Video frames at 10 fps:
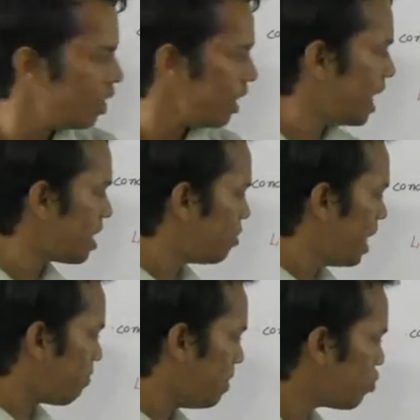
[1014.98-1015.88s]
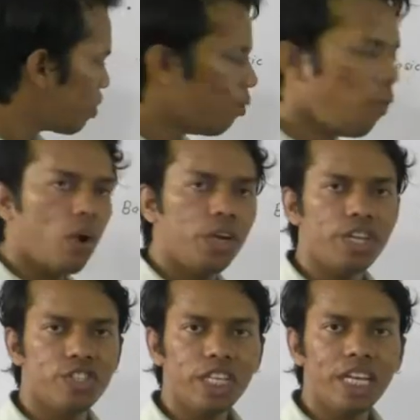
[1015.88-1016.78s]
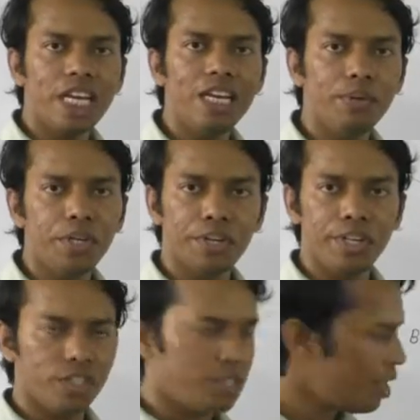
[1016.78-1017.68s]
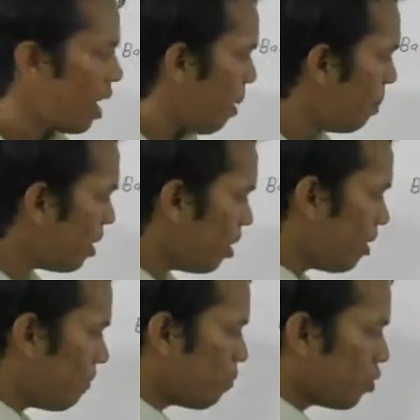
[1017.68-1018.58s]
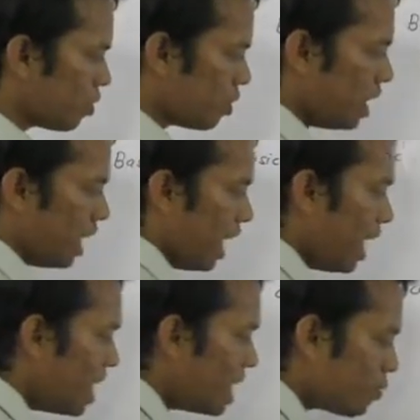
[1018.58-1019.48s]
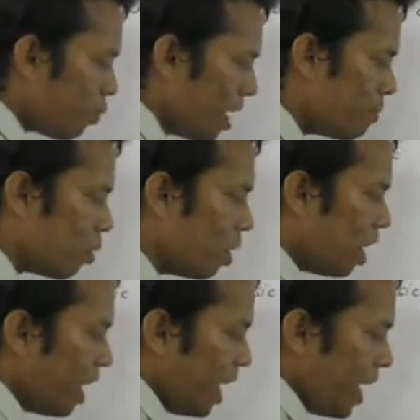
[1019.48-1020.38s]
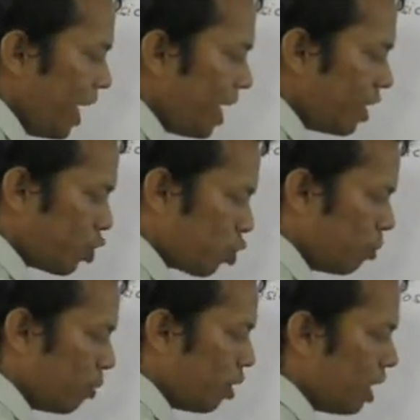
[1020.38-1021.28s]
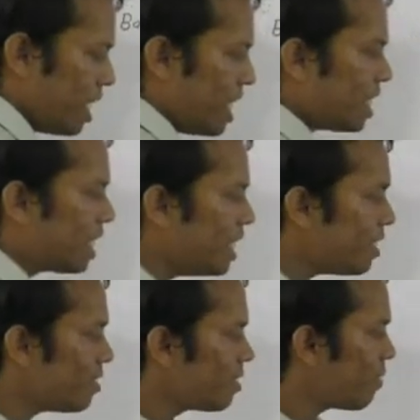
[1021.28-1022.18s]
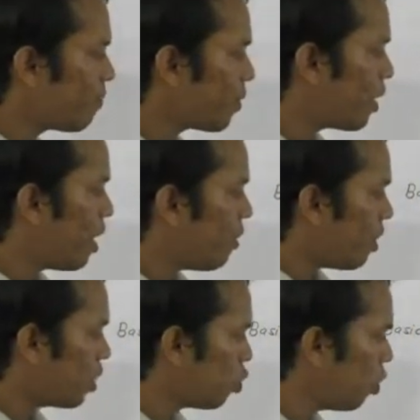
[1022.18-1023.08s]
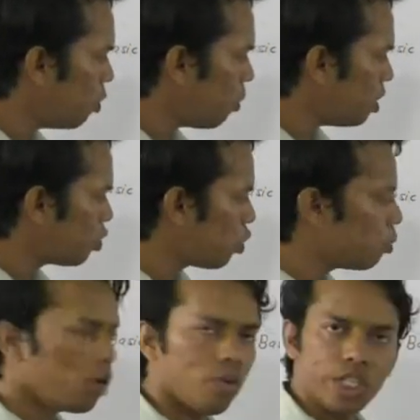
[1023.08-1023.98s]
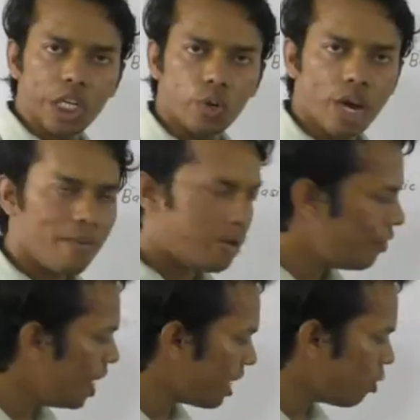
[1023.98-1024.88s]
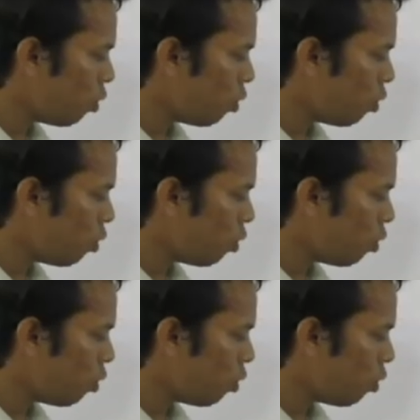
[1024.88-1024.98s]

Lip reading: That means water is a limiting reagent. But see, here it is 1 mole, here is 2 mole. Since for 2 mole was required, but we are taking